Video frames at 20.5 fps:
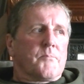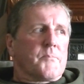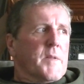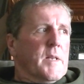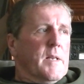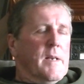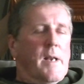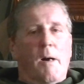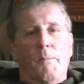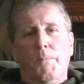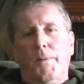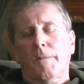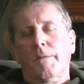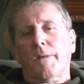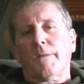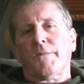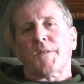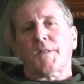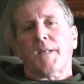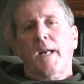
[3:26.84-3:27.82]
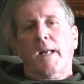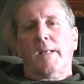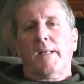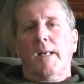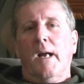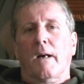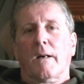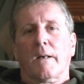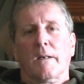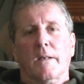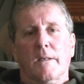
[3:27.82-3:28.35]
you know, people have said,
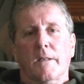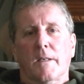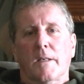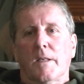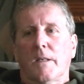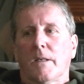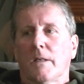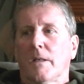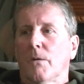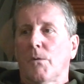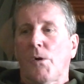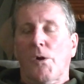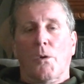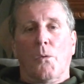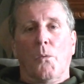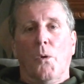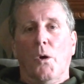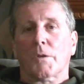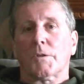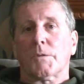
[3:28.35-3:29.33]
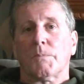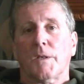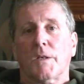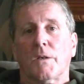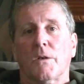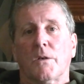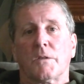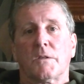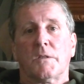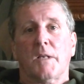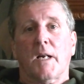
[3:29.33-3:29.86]
yeah, you want to watch
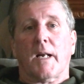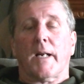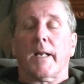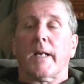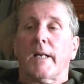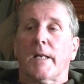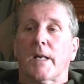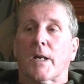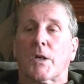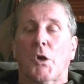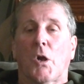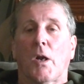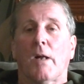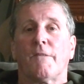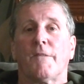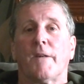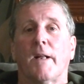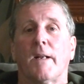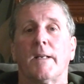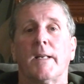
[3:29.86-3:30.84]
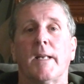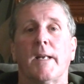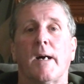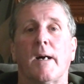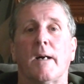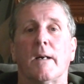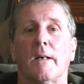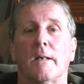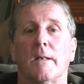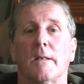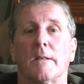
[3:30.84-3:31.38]
because you're going to get your car felt, you
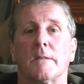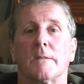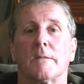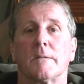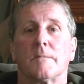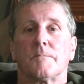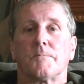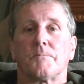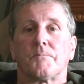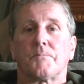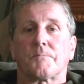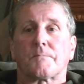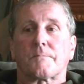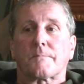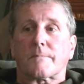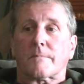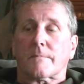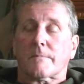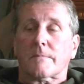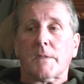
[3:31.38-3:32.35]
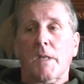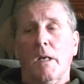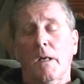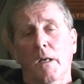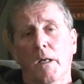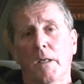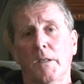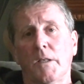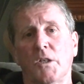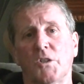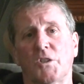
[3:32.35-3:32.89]
know,
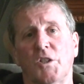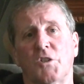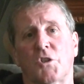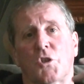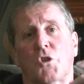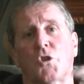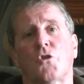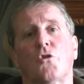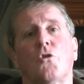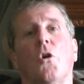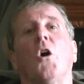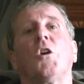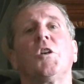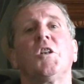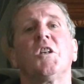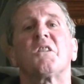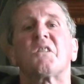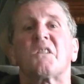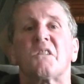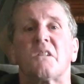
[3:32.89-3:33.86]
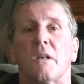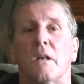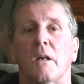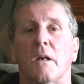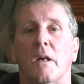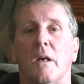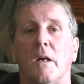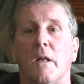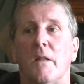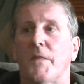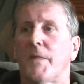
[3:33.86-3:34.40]
and they'll destroy us,
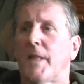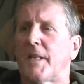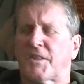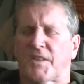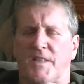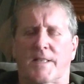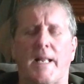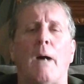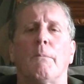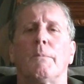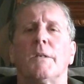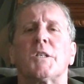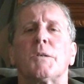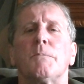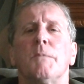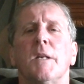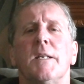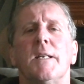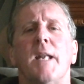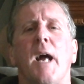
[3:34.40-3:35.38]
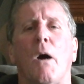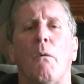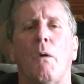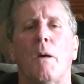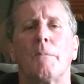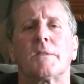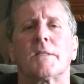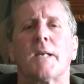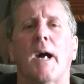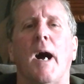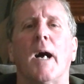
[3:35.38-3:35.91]
the establishment now
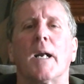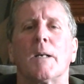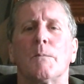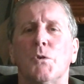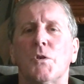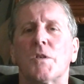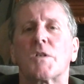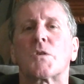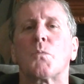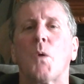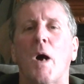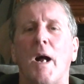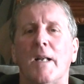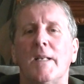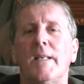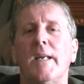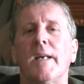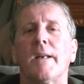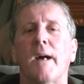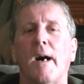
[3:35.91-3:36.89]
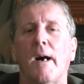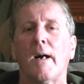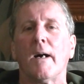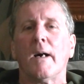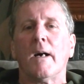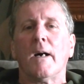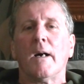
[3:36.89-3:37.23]
I'm talking about as well, you know.